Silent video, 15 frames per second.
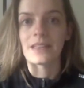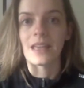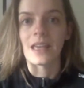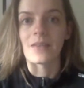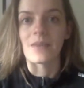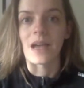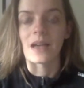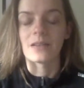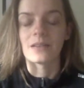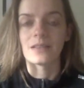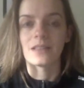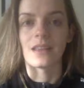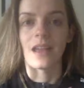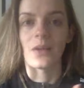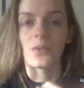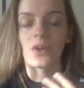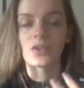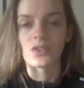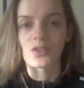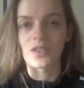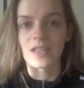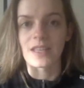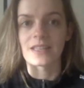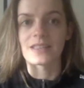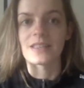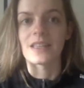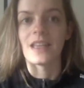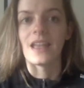came out I watched it,